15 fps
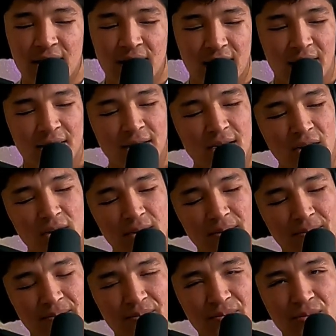I think
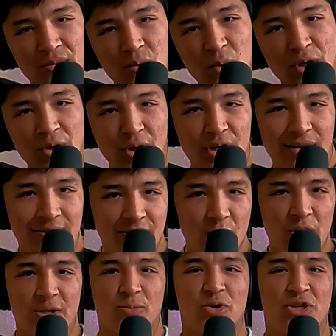what you're looking for
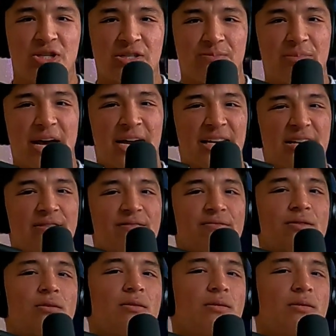is perspective.